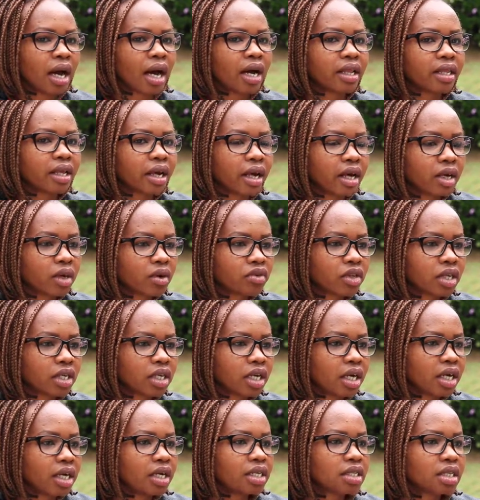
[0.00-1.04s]
At the end of the
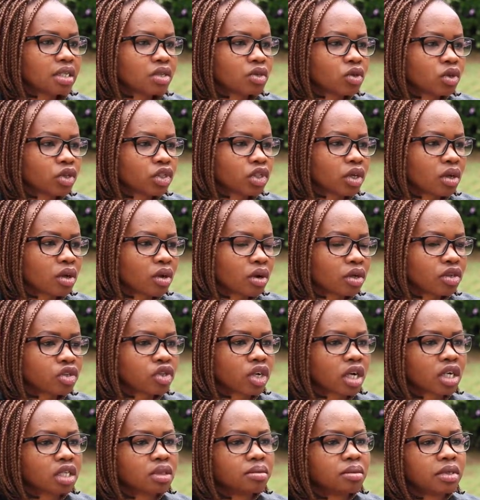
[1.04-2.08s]
day, it's a social
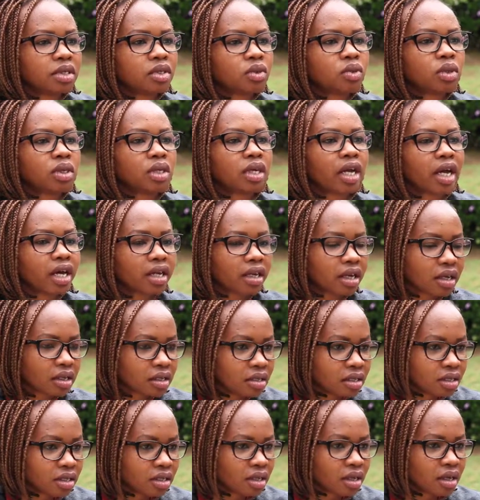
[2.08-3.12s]
contract between
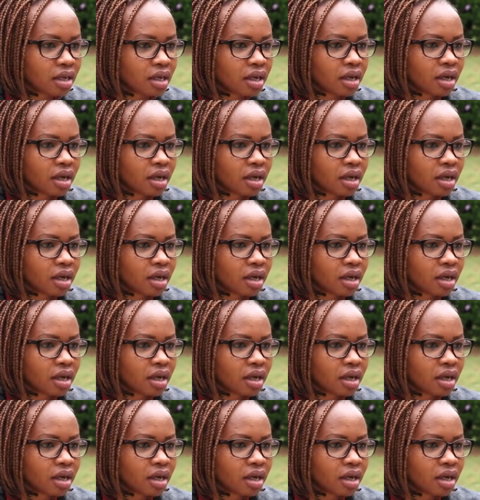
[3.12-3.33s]
Kenyans